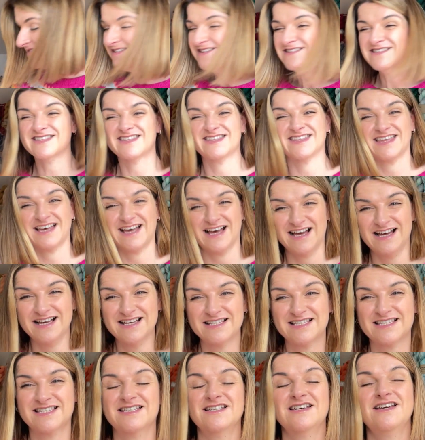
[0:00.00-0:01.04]
as
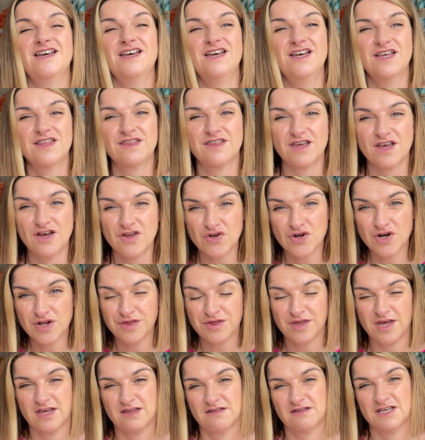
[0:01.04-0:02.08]
that, the other
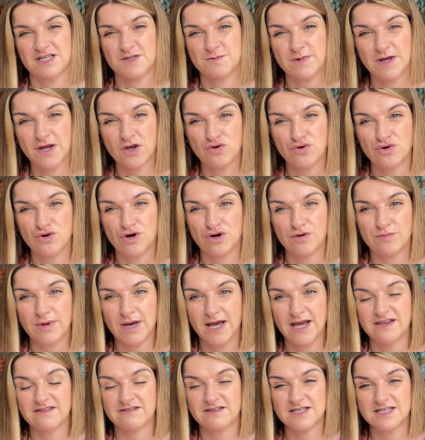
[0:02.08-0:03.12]
thing that's been going on
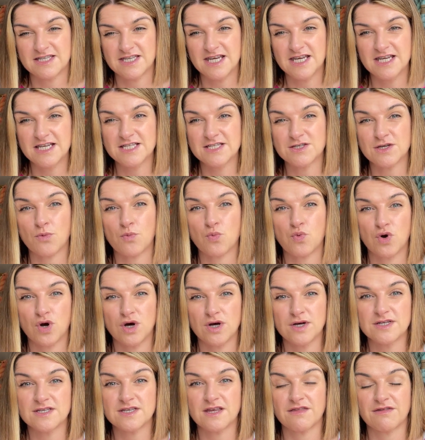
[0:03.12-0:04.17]
behind the scenes
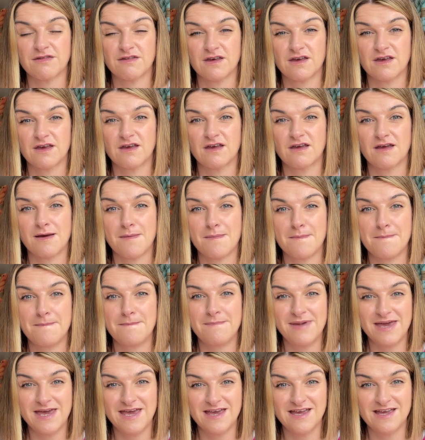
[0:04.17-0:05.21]
was the
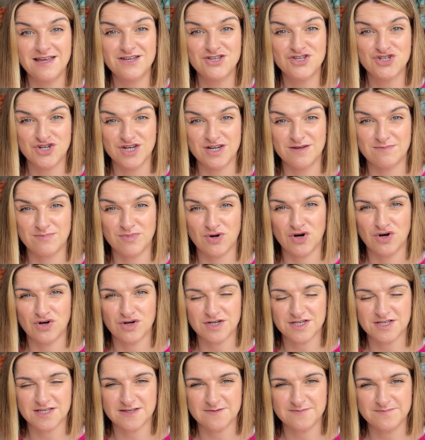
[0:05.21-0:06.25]
May treat
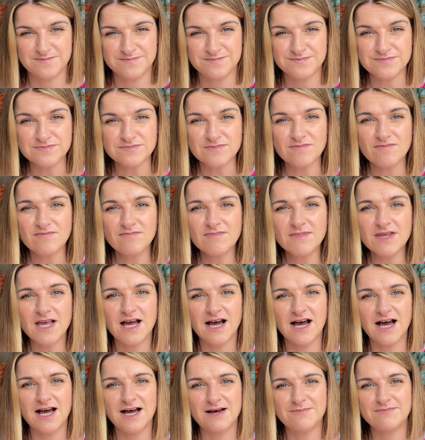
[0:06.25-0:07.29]
box.
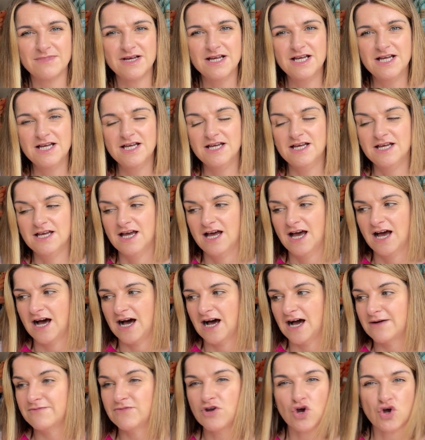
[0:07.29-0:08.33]
I'm
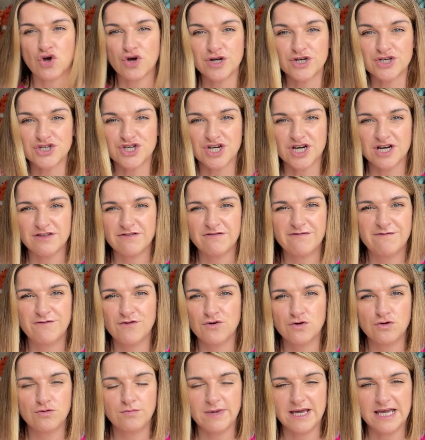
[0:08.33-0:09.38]
not going to share the
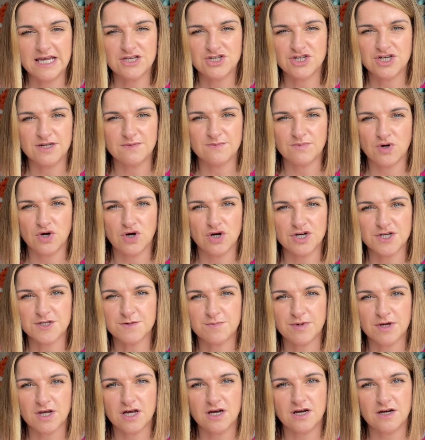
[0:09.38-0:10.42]
full May treat box
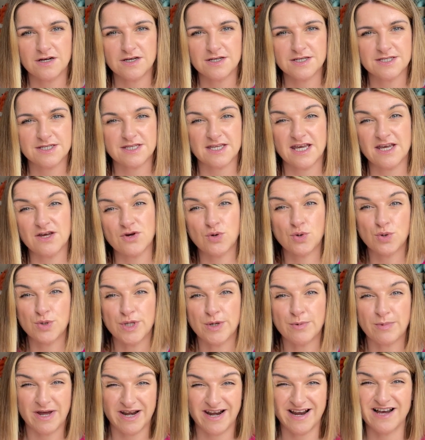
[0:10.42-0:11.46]
because it
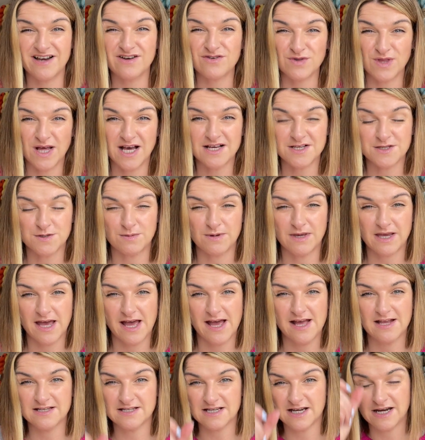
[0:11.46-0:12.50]
only went out last
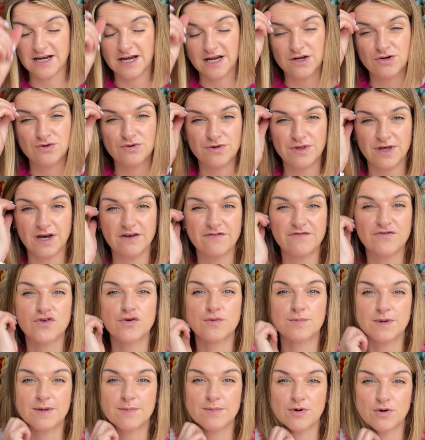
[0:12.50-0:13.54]
weekend, and I know that a few
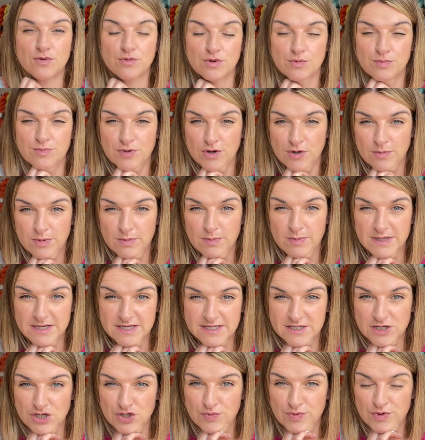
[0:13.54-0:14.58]
people will probably
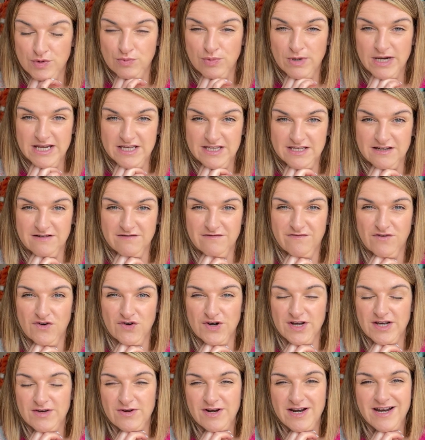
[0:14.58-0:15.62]
still be waiting for
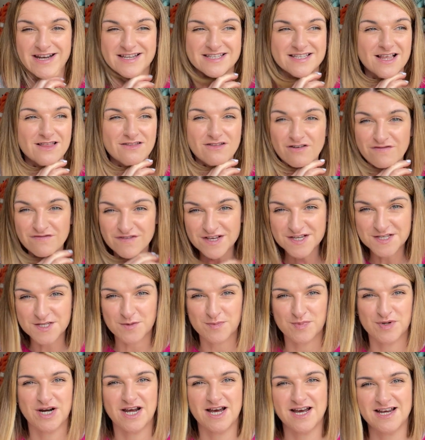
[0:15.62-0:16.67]
it. And it's a lovely
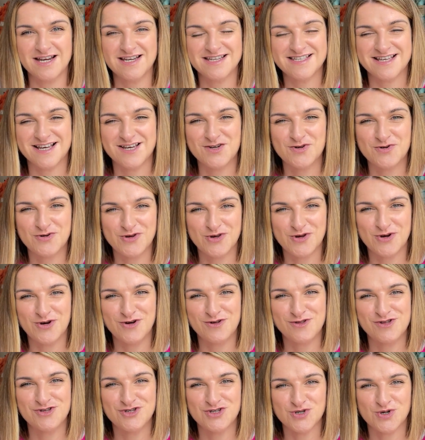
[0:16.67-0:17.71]
surprise. I know you
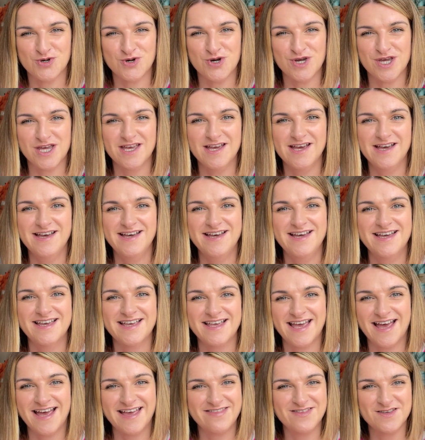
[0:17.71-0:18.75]
all enjoy
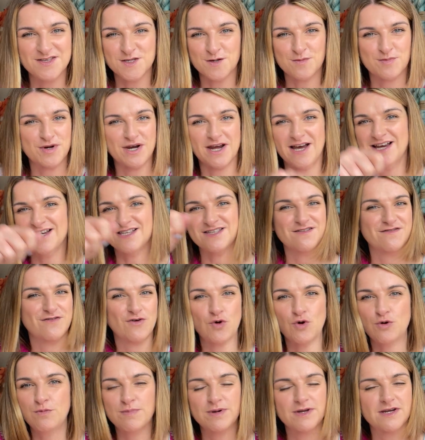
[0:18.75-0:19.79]
getting the surprise of
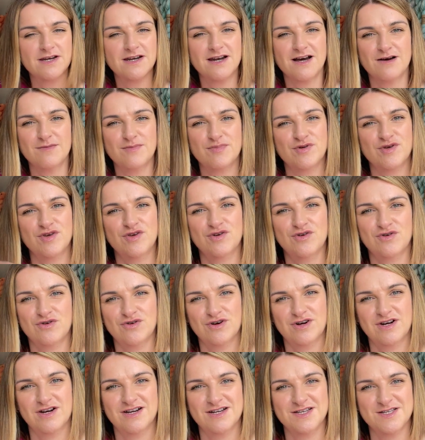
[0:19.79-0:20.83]
opening up
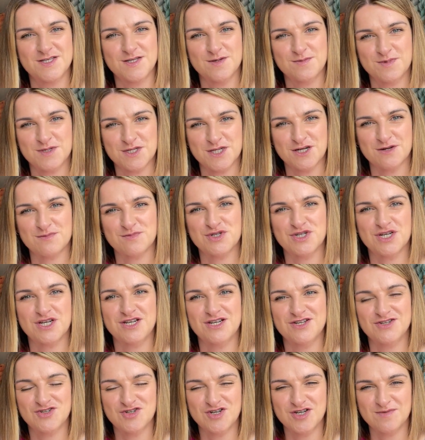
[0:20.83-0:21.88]
your
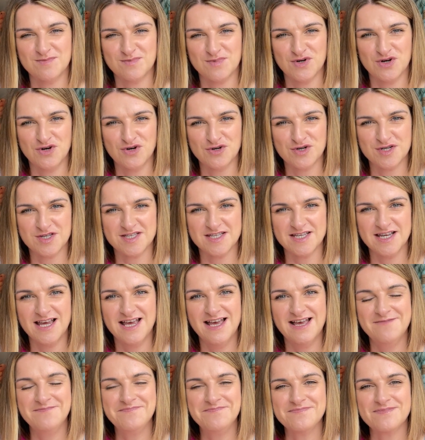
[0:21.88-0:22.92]
subscription treat box.
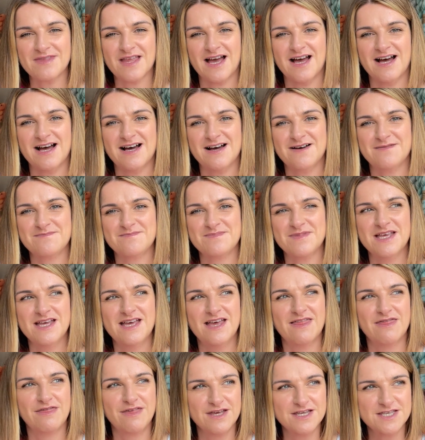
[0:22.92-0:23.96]

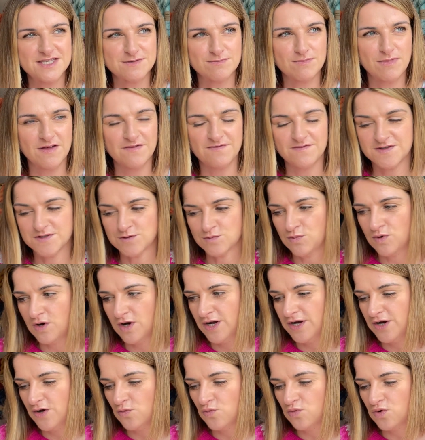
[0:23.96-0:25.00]
This month's
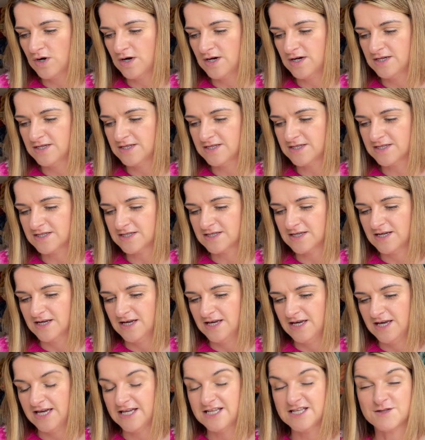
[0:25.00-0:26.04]
one was
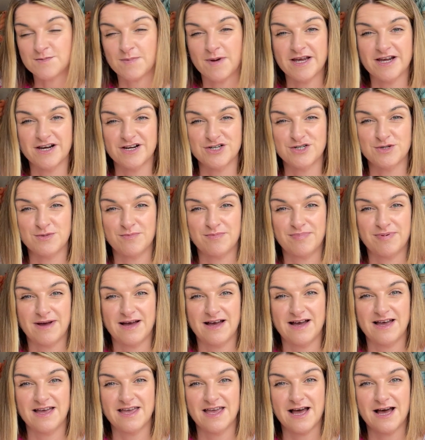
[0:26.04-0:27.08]
inspired
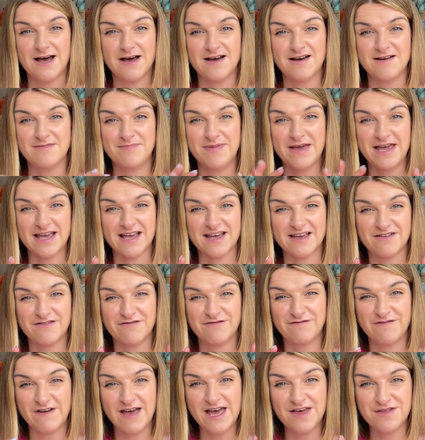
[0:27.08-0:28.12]
by a pink
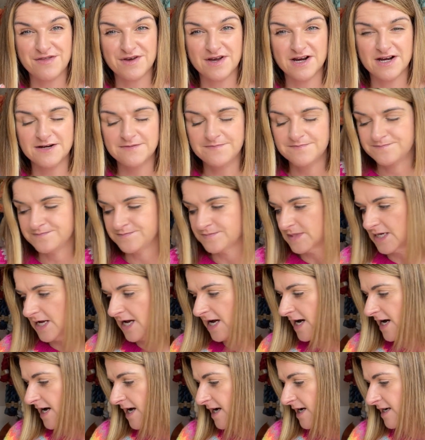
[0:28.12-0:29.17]
feather,
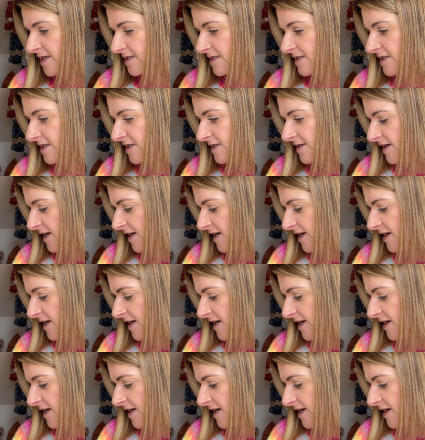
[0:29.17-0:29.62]
and